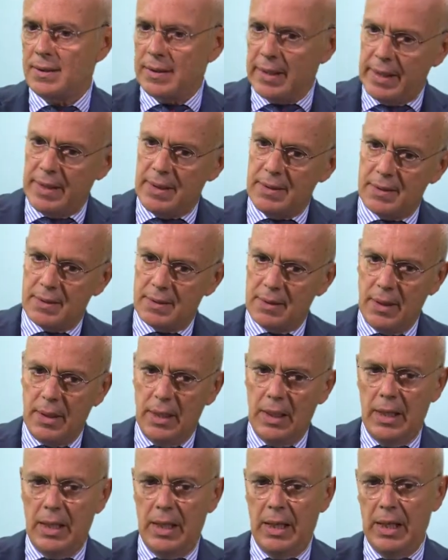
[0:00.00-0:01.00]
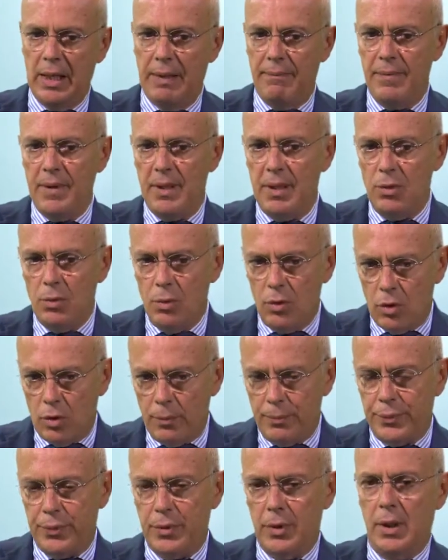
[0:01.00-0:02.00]
States and
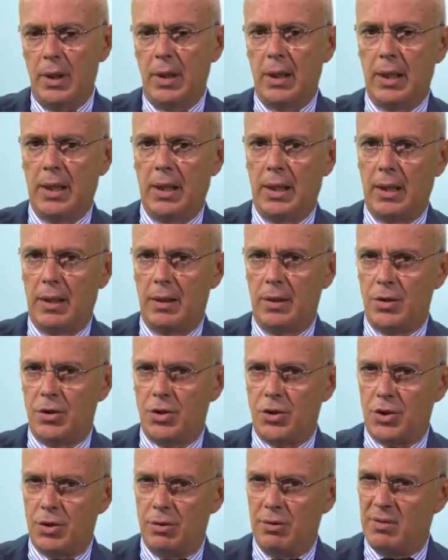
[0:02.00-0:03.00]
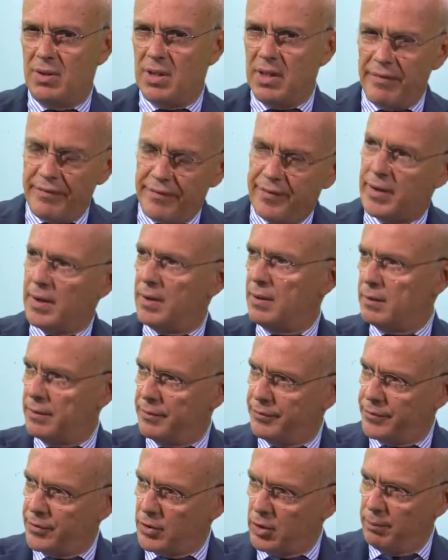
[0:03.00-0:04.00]
Europe are
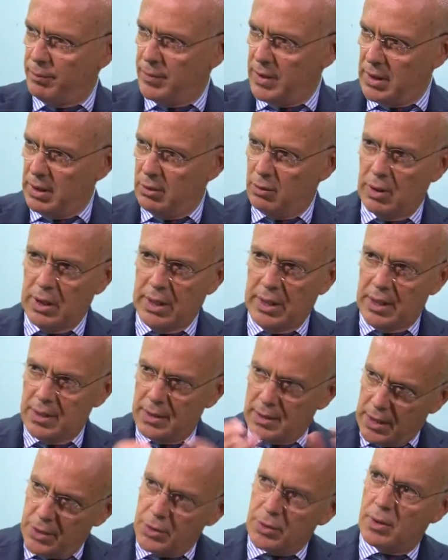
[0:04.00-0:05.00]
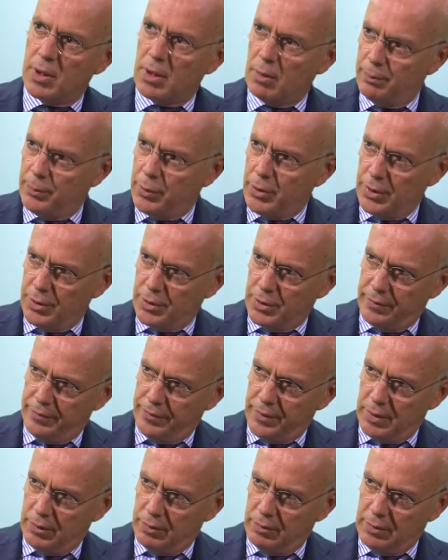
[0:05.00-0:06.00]
different from the organizational point of
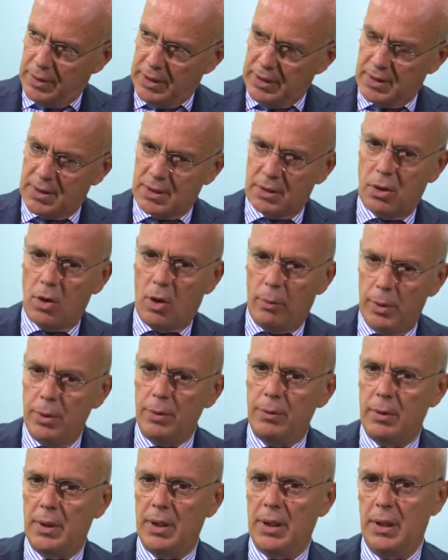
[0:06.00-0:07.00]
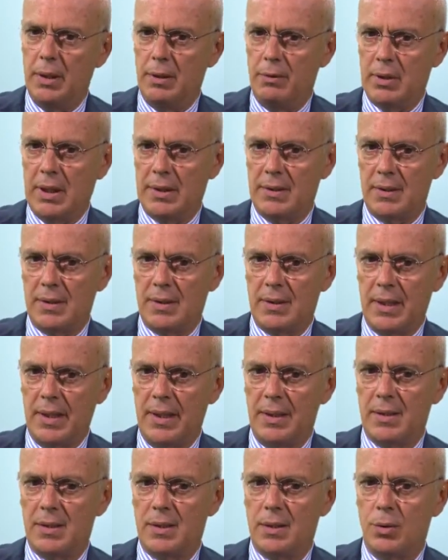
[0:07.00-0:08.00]
view. It's common in the United
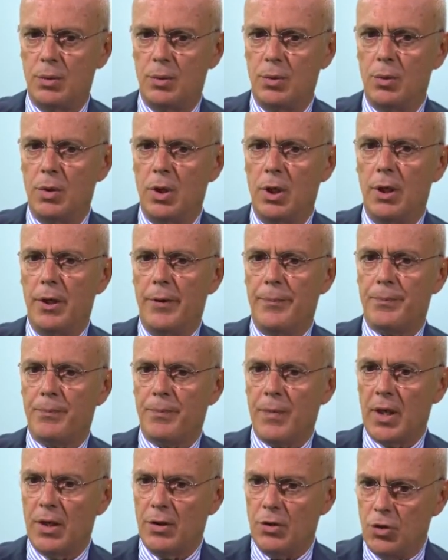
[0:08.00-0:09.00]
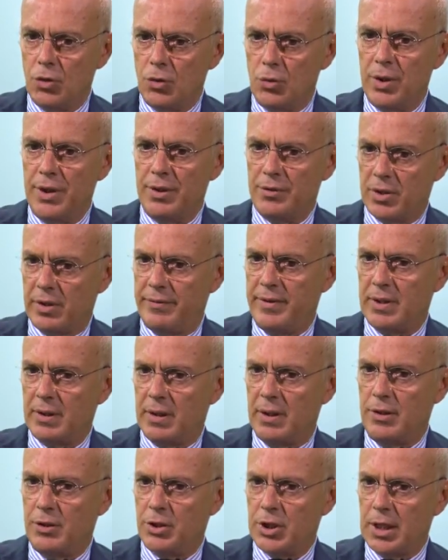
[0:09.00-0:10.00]
States to do
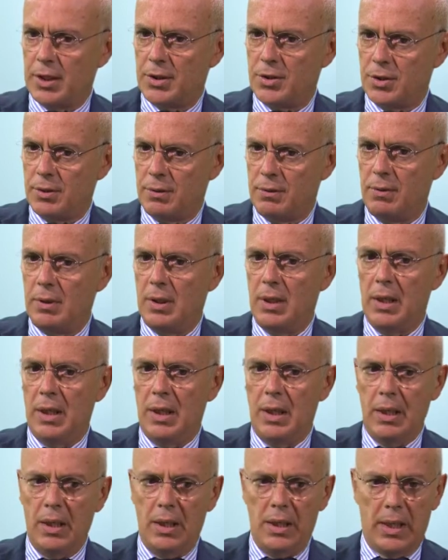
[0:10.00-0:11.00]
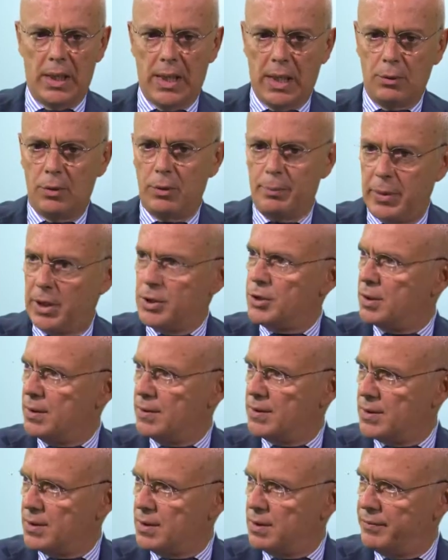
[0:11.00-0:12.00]
intravitreal injection in an
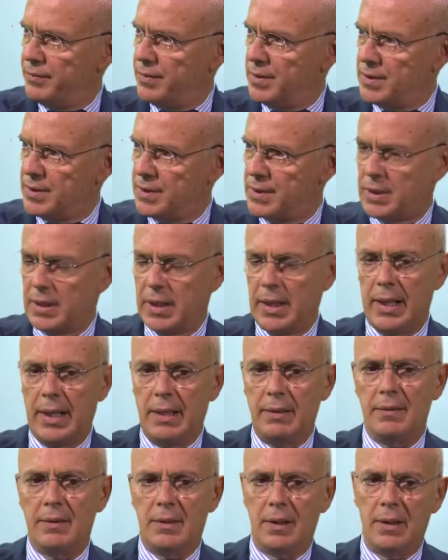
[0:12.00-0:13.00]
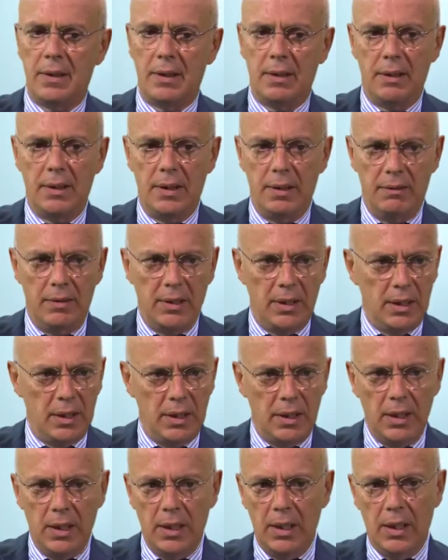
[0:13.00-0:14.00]
outpatient service and in
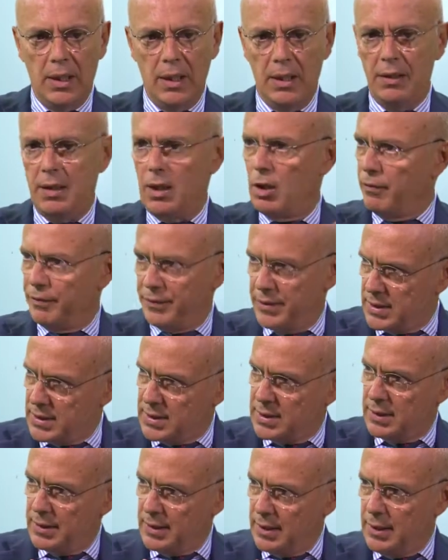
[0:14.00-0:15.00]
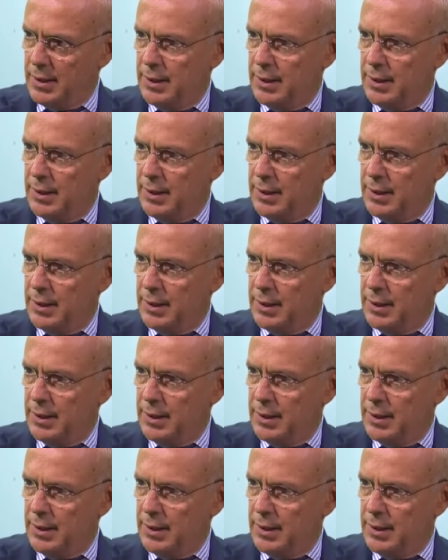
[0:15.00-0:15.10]
the office.